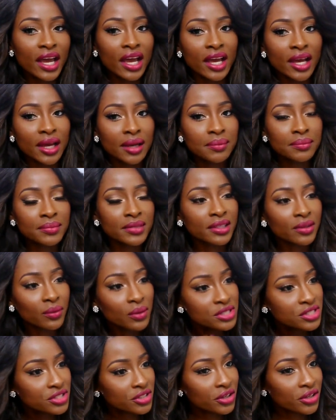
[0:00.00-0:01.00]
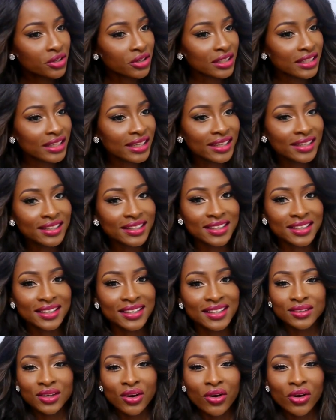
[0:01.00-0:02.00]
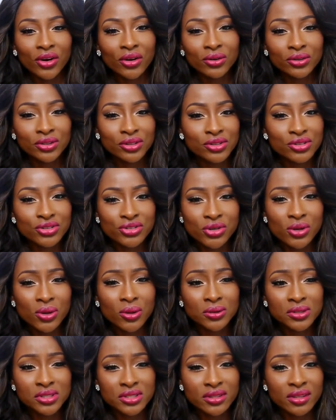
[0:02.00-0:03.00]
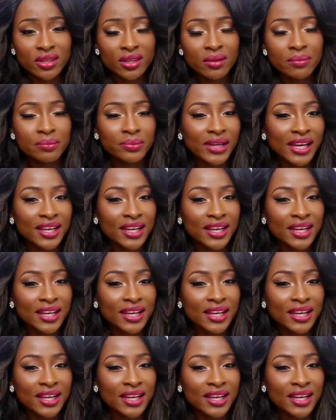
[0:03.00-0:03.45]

um, what do you call it, oil control to them.